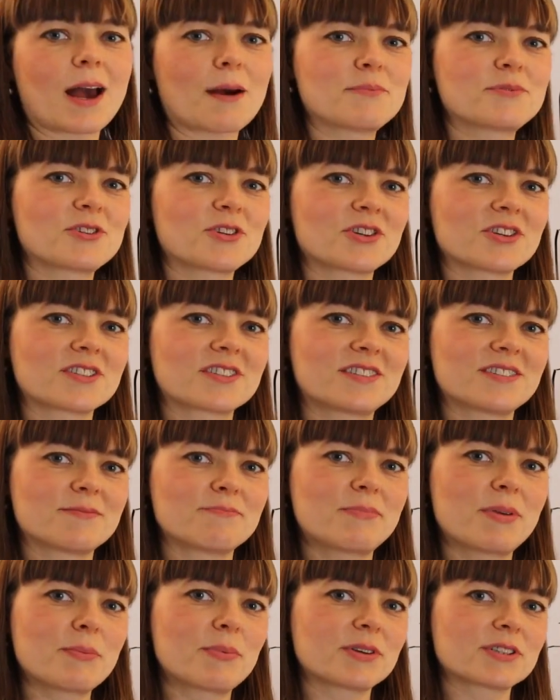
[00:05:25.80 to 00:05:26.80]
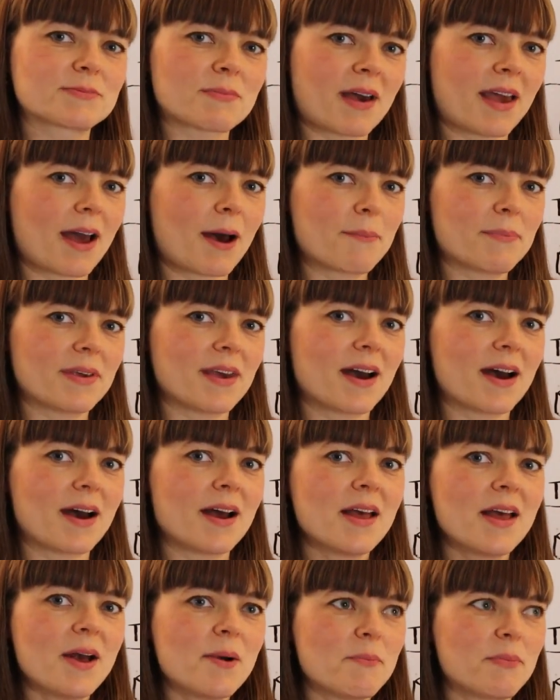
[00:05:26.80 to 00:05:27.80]
captures people's
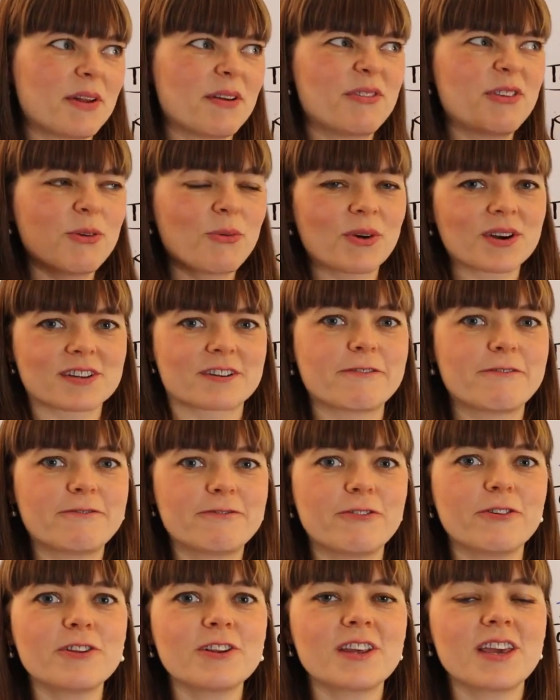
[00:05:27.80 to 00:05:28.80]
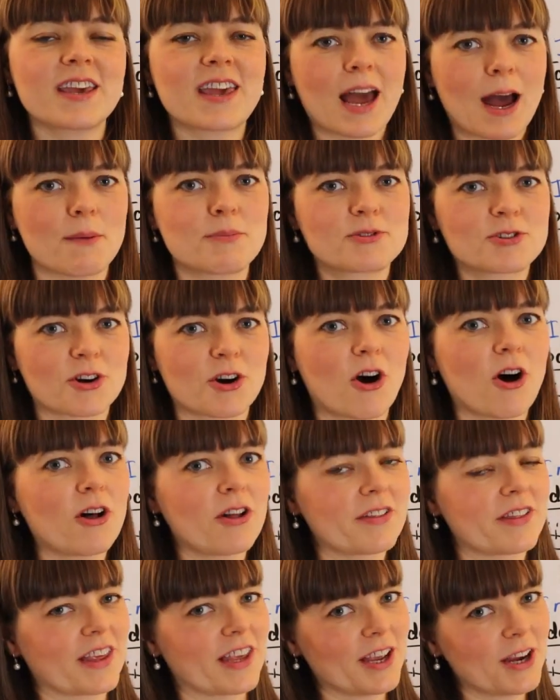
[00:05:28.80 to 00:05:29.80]
myopia, but if you want to fully capture
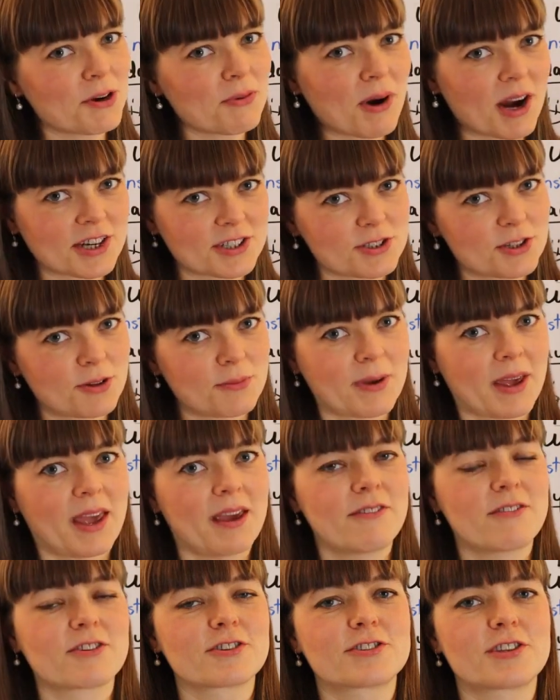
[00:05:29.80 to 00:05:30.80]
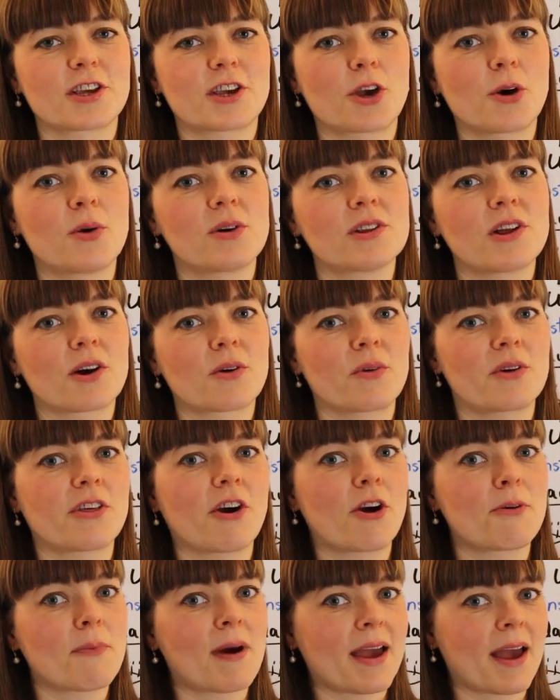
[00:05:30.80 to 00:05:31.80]
all the irrational behaviors that go along with
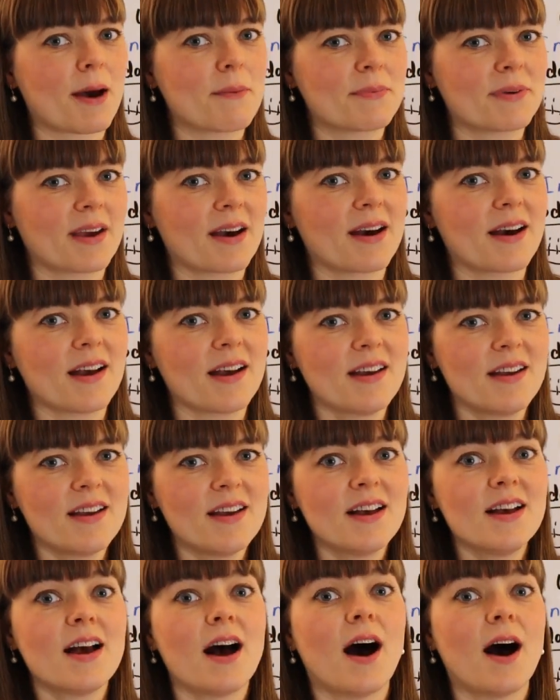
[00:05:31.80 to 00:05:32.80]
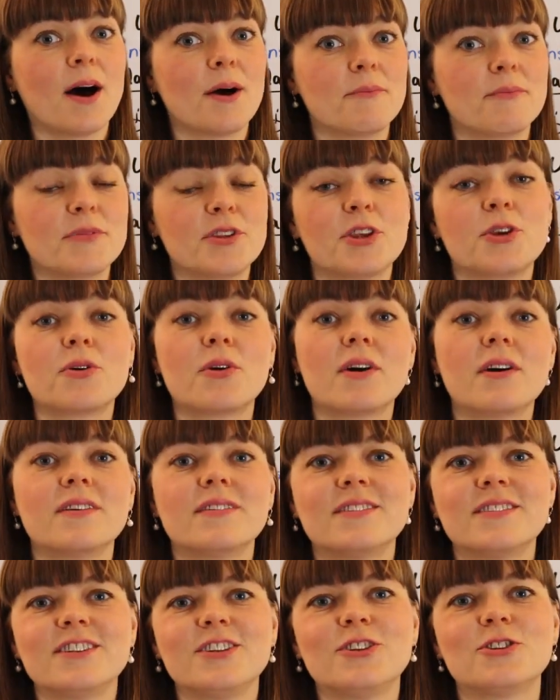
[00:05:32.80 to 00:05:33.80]
our myopia,
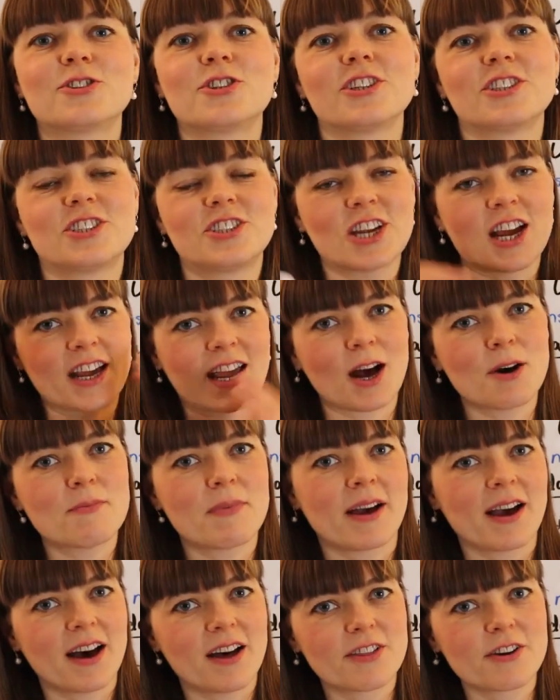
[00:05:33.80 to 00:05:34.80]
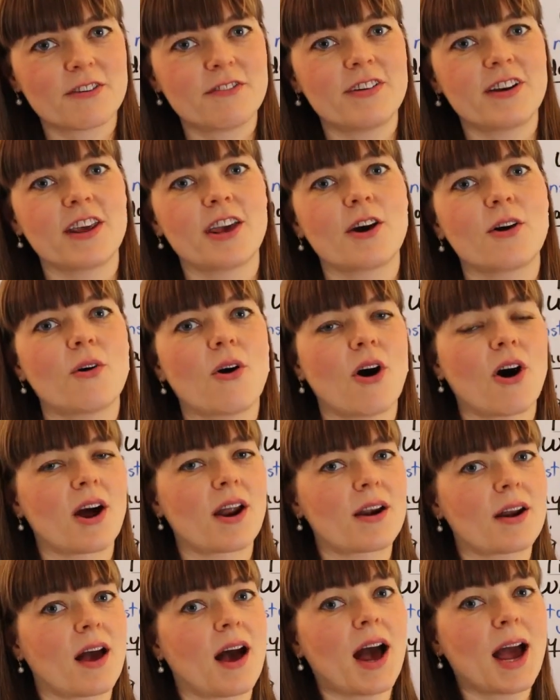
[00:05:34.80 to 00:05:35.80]
you should check out my other video
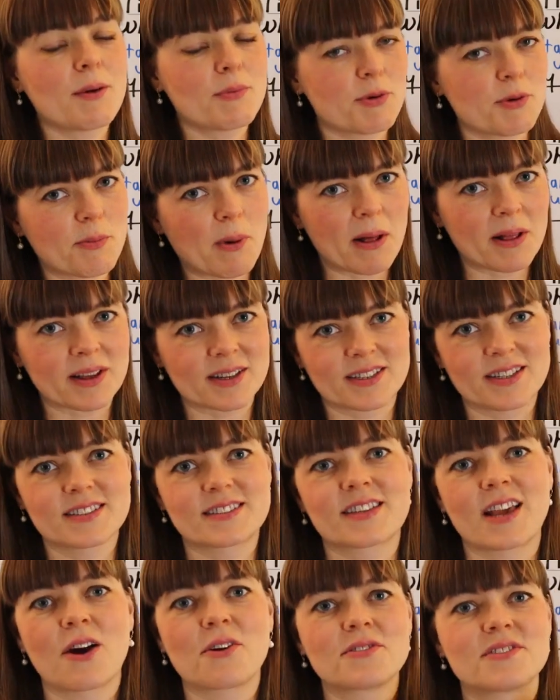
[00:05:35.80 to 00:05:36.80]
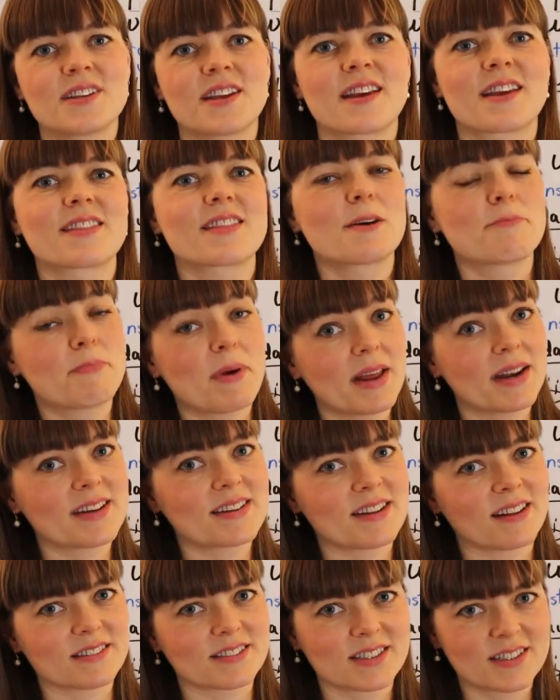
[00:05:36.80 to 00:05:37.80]
on hyperbolic discounting, the beta
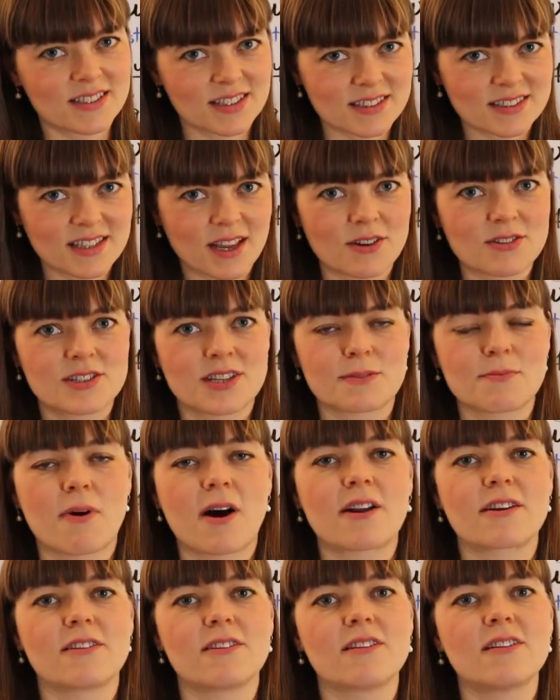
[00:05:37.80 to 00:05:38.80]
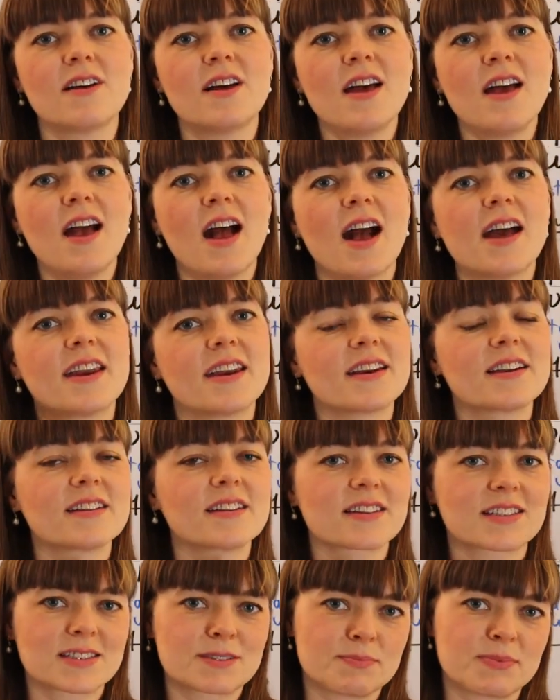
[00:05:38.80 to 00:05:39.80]
delta discounting model, and it'll
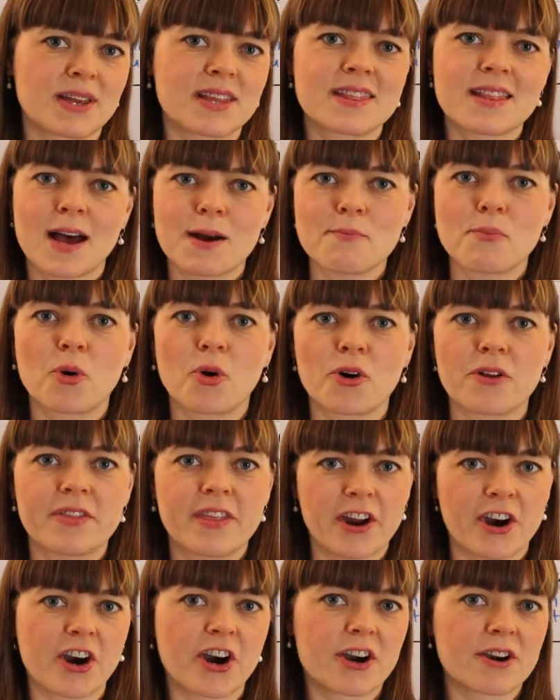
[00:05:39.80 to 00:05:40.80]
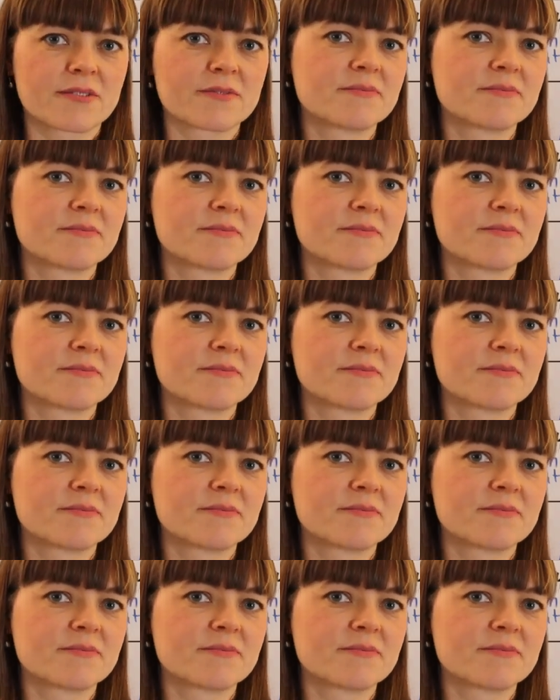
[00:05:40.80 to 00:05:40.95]
explain that more there.